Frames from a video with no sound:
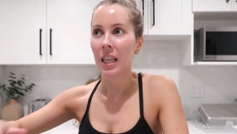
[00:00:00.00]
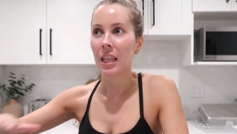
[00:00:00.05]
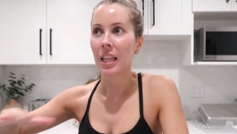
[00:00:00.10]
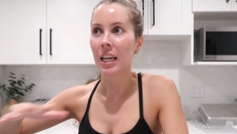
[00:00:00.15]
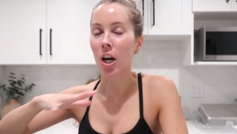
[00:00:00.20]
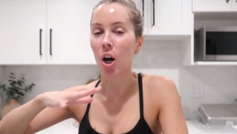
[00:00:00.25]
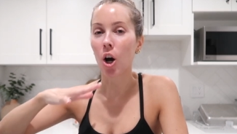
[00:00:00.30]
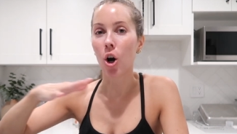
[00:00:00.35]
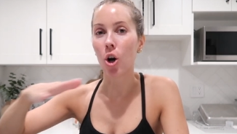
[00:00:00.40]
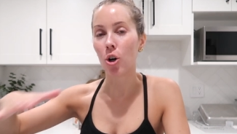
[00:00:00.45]

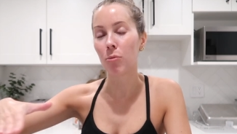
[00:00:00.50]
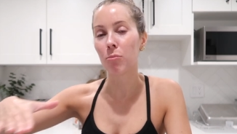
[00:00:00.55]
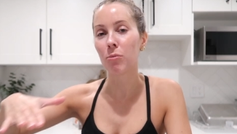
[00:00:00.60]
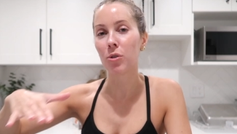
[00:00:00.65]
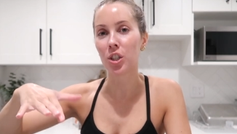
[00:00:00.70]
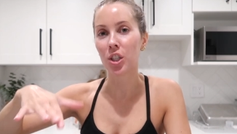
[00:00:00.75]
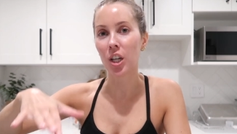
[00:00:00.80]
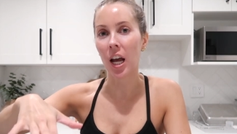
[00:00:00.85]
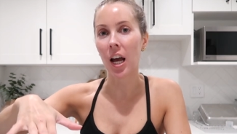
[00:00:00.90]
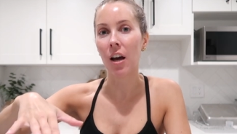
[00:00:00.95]
like a home
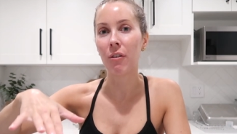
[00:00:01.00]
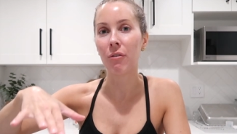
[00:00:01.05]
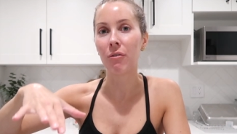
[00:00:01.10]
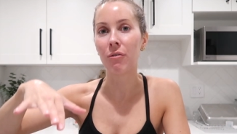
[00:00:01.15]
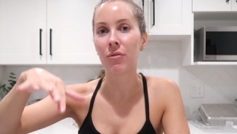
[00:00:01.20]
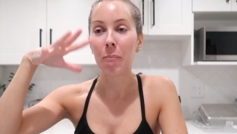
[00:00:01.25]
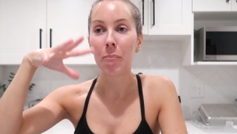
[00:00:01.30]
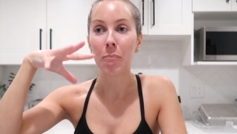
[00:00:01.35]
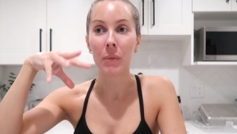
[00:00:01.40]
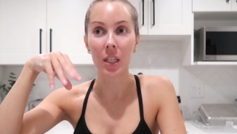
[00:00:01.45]

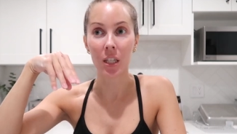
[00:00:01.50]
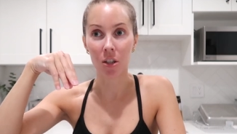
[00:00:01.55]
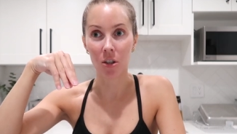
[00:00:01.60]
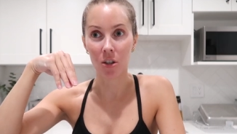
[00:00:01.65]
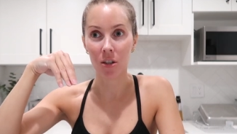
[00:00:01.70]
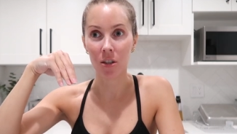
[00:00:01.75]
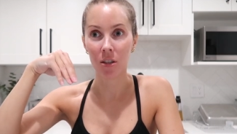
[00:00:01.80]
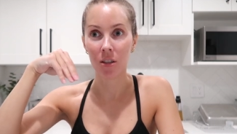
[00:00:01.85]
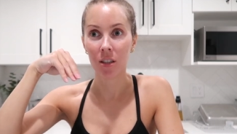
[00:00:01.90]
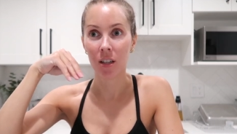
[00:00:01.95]
chef
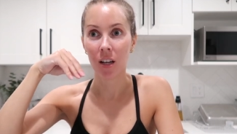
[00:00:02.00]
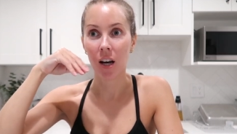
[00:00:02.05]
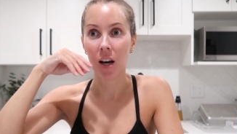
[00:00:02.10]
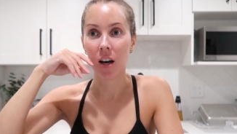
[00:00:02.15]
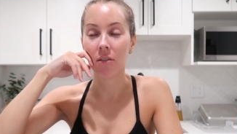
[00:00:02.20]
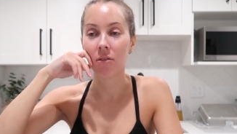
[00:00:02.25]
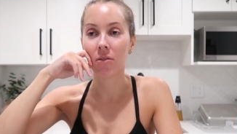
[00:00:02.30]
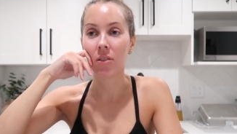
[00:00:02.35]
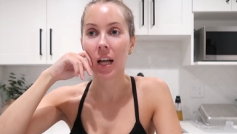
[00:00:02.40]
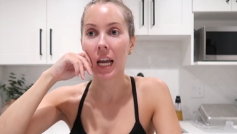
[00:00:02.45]
meal
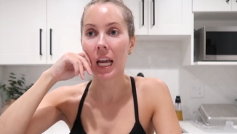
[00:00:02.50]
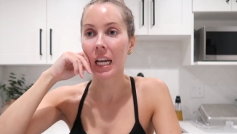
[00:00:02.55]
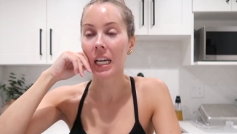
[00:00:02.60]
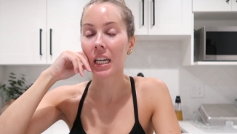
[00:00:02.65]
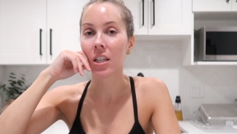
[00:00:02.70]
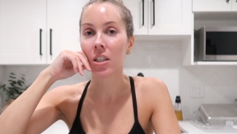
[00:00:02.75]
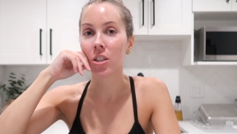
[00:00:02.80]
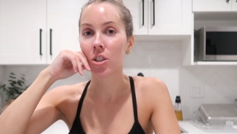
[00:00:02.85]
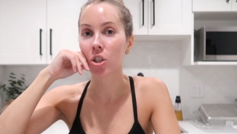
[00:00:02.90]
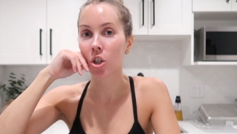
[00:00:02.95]
of
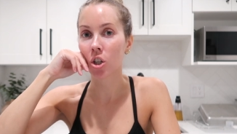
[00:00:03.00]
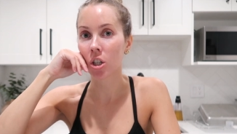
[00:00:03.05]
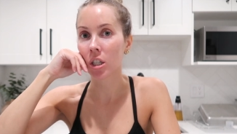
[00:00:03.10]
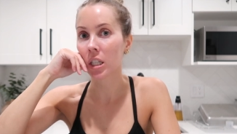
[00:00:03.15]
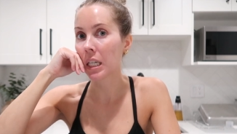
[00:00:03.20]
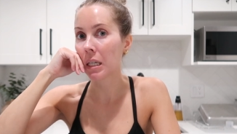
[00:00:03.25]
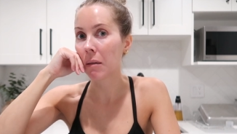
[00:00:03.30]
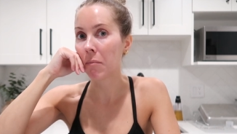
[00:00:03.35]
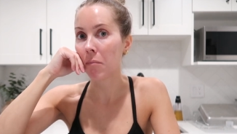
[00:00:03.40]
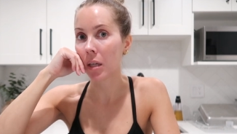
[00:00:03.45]
like
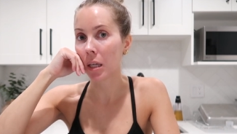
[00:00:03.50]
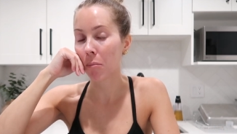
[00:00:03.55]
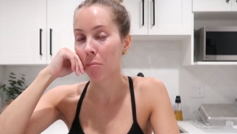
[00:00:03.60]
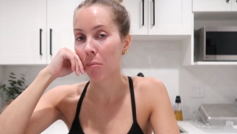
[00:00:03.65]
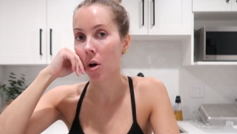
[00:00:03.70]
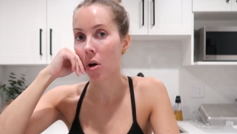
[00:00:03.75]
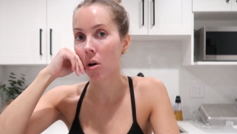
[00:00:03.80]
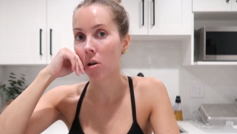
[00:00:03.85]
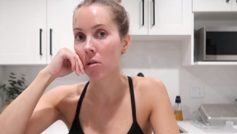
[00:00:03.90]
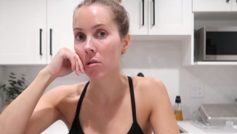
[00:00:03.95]
turkey
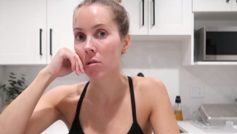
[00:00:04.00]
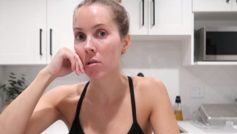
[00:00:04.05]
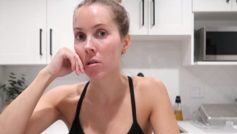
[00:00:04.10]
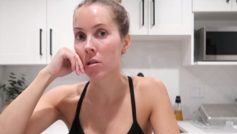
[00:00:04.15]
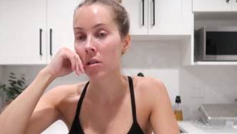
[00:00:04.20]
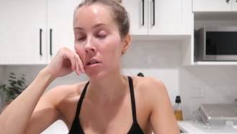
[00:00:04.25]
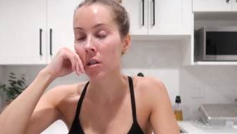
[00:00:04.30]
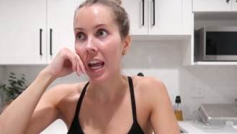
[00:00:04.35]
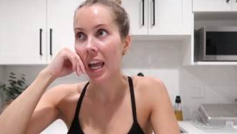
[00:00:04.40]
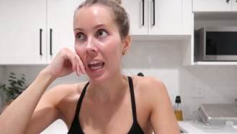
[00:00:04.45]

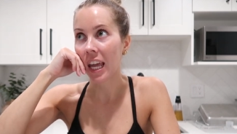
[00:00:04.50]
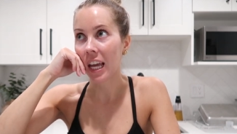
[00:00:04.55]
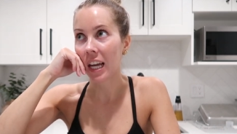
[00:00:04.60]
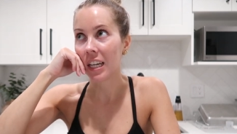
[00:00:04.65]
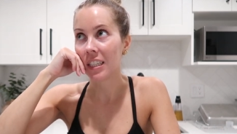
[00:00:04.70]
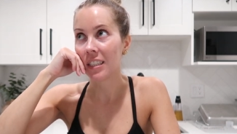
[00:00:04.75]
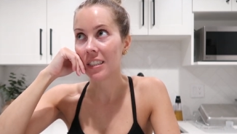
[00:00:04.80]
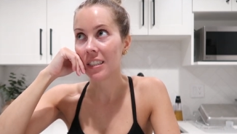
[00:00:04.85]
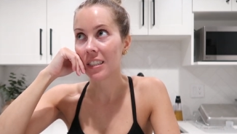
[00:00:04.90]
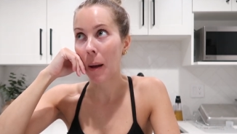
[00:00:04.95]
meatballs
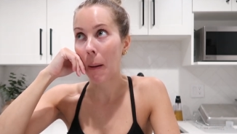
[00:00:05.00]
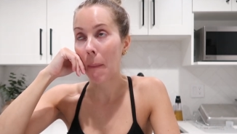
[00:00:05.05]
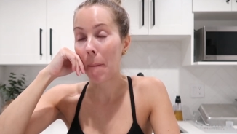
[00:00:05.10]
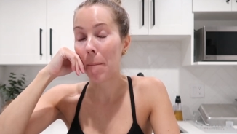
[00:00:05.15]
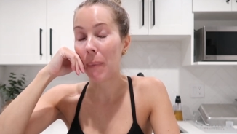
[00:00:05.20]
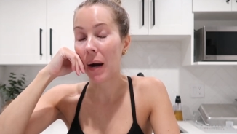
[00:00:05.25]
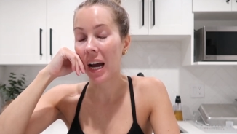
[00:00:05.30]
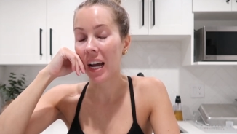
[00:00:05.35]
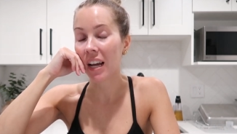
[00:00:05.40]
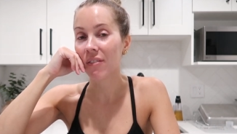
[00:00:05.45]
and
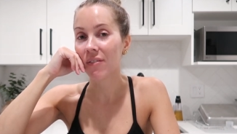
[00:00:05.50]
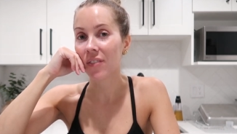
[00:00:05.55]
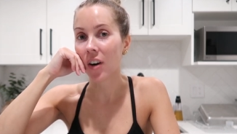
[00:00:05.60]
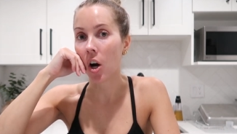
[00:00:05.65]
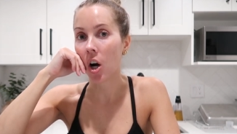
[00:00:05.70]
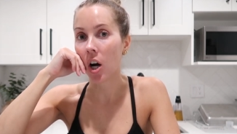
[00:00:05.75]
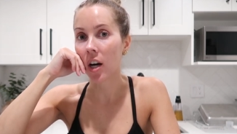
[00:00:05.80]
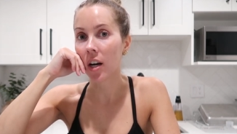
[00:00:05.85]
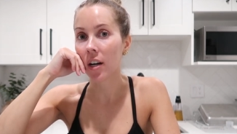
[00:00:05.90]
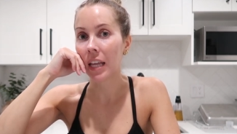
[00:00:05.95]
by
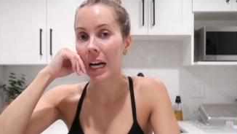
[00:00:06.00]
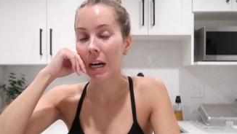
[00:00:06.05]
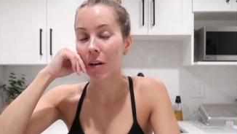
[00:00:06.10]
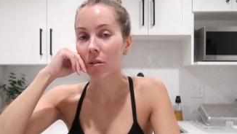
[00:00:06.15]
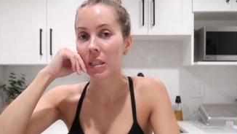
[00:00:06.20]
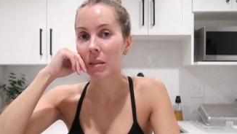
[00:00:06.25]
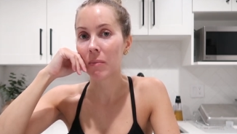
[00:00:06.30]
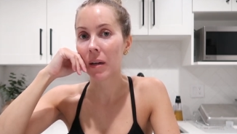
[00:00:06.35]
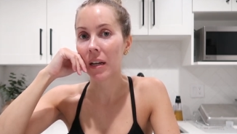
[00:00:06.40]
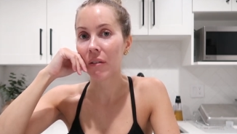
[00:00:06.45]
far that
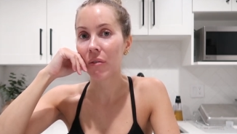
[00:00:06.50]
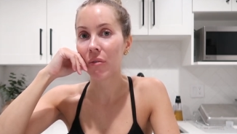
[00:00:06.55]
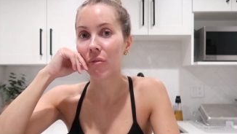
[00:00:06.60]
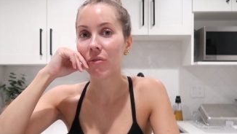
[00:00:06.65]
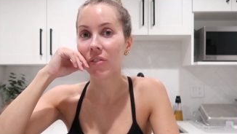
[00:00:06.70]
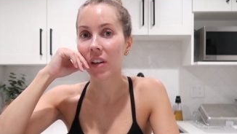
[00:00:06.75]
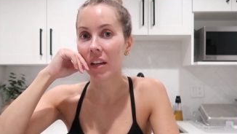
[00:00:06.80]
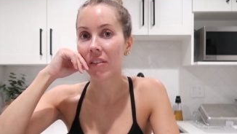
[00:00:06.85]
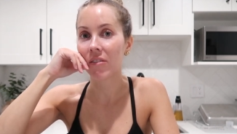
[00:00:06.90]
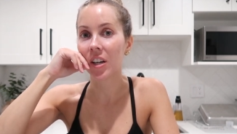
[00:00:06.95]
was my
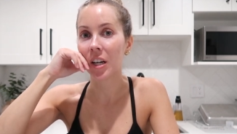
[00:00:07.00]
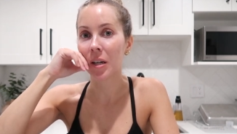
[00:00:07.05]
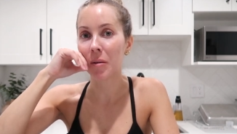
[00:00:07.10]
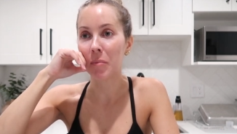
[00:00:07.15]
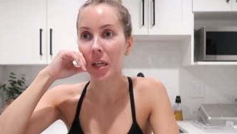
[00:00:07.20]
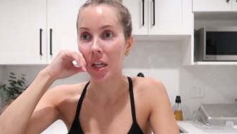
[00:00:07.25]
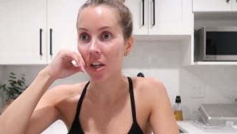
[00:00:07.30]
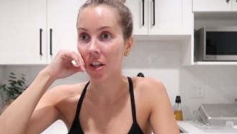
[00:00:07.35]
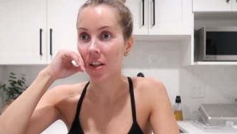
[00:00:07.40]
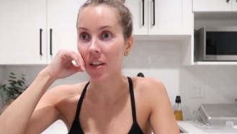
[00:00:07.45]
favorite
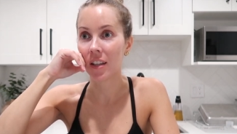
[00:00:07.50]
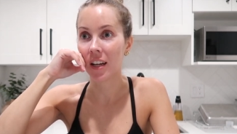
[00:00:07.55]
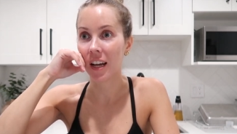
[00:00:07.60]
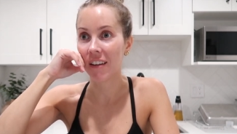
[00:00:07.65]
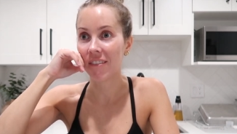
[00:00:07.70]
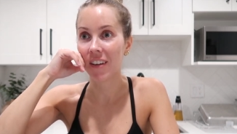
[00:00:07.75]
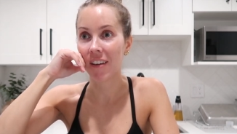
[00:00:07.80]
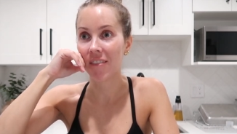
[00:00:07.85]
meal I've